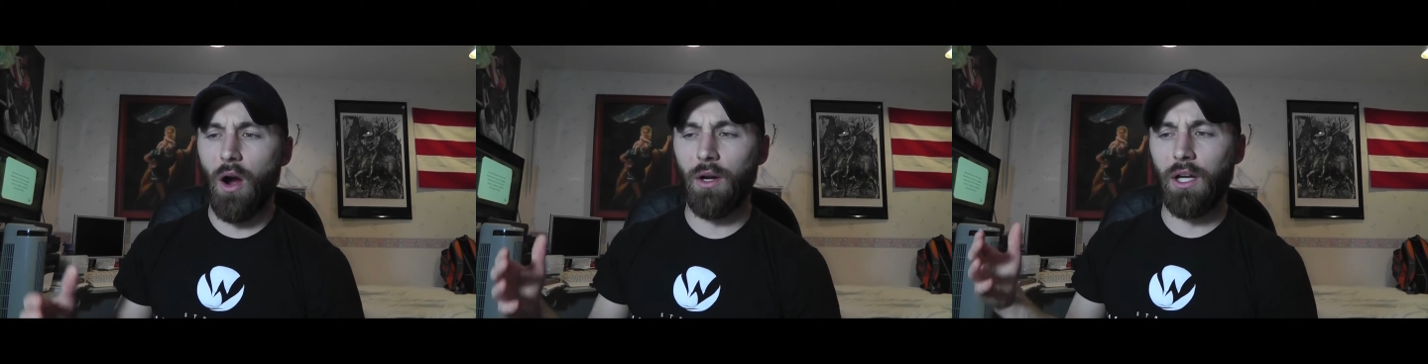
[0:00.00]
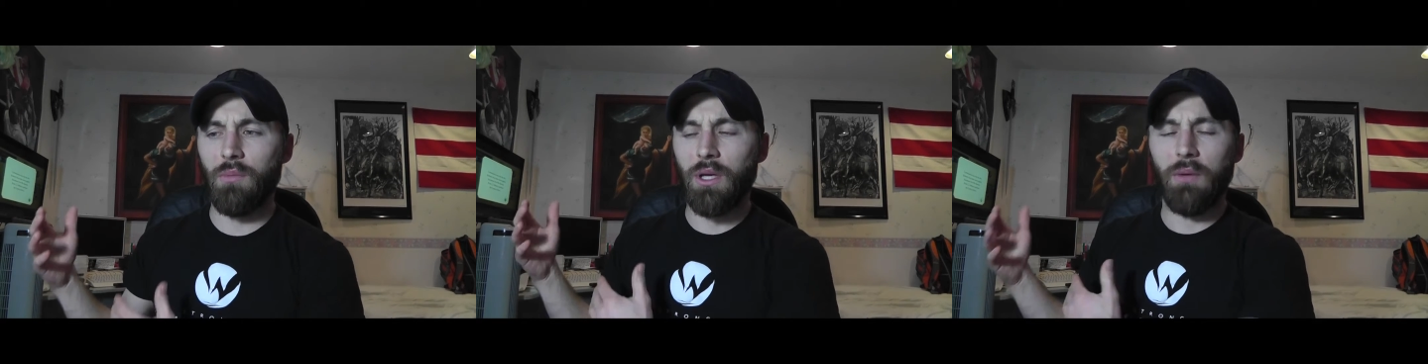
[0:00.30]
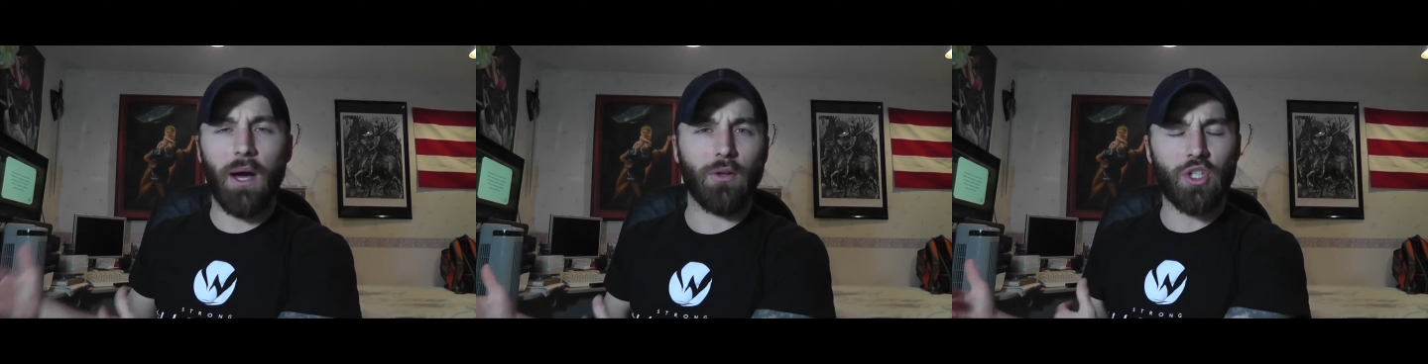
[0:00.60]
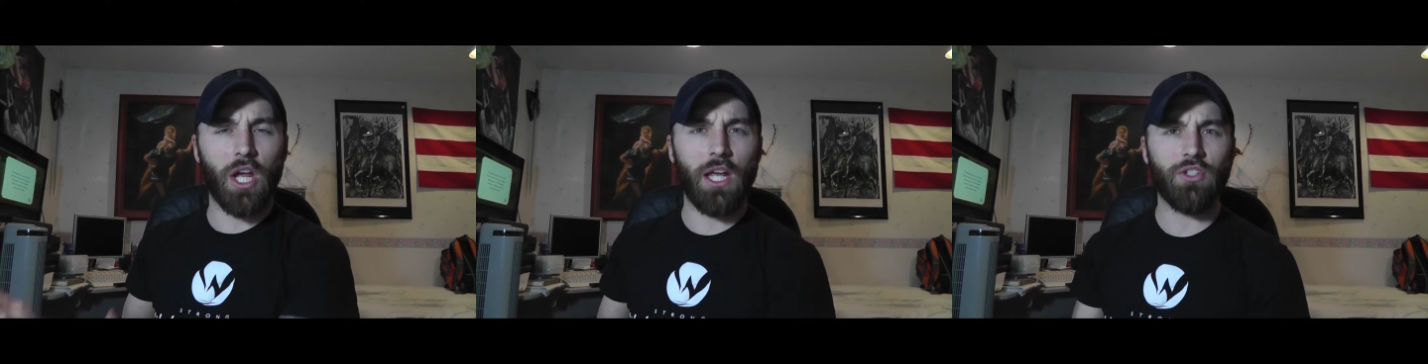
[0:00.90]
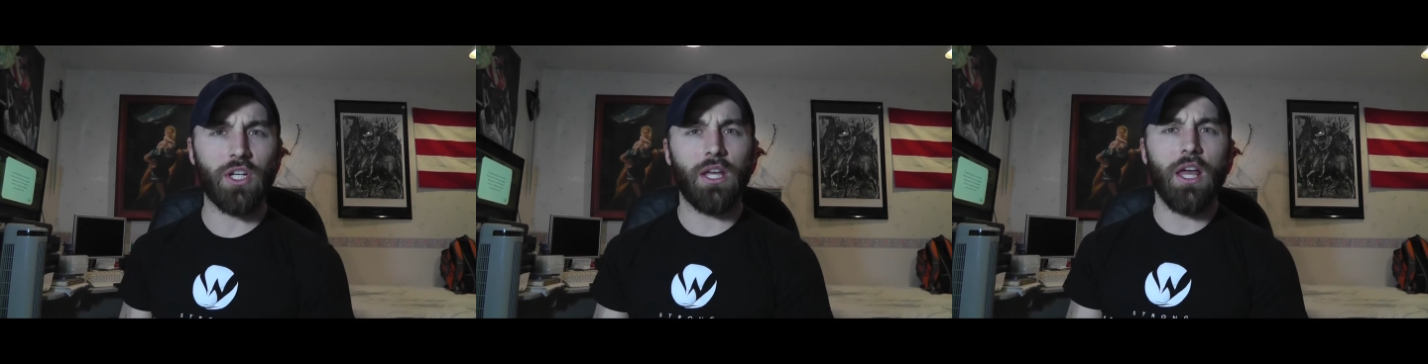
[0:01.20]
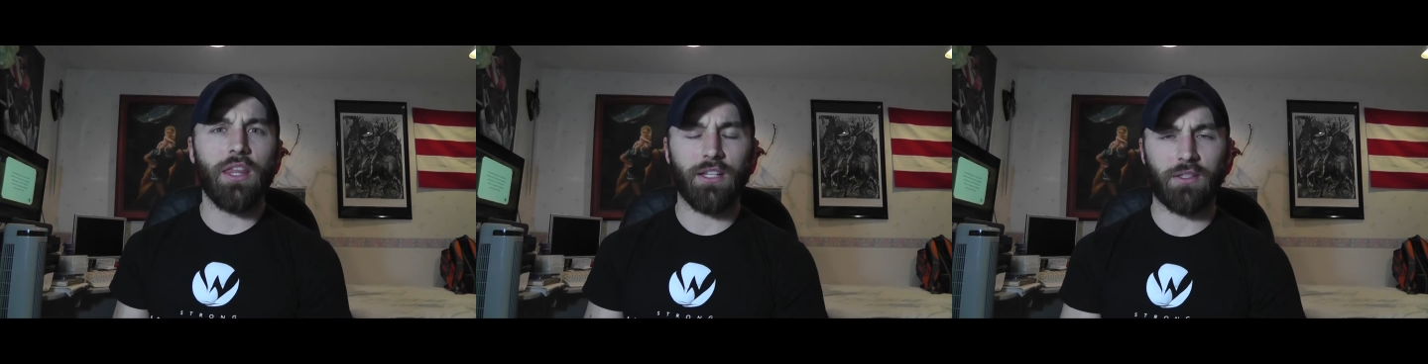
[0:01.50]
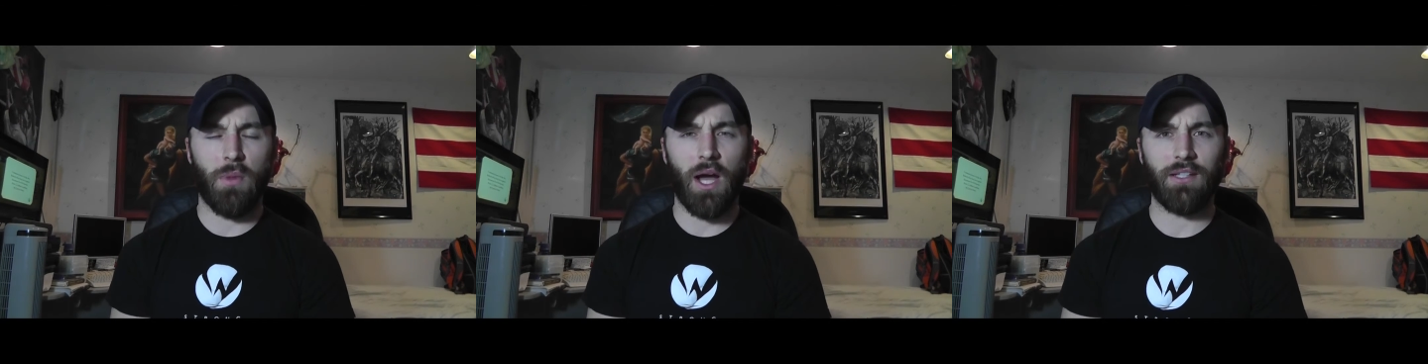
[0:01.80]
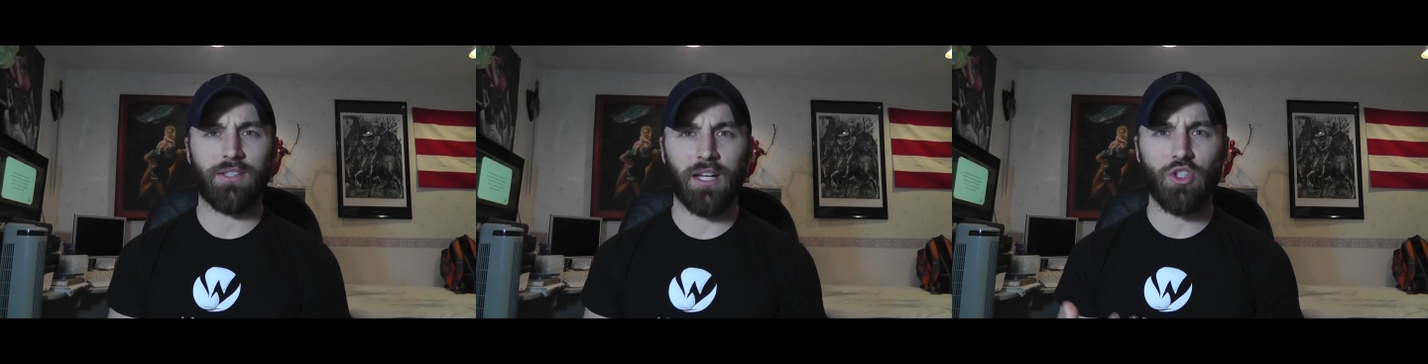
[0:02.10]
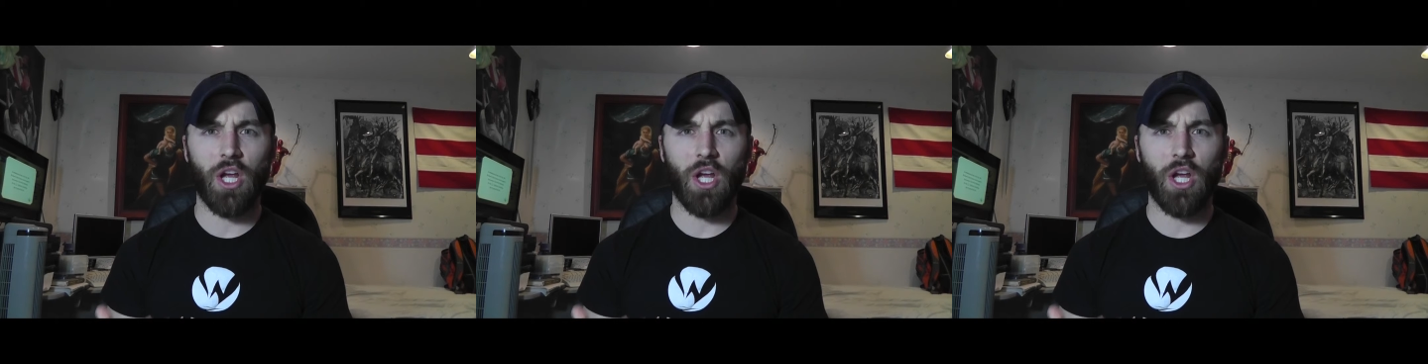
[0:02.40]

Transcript: are going to be about changing this mindset,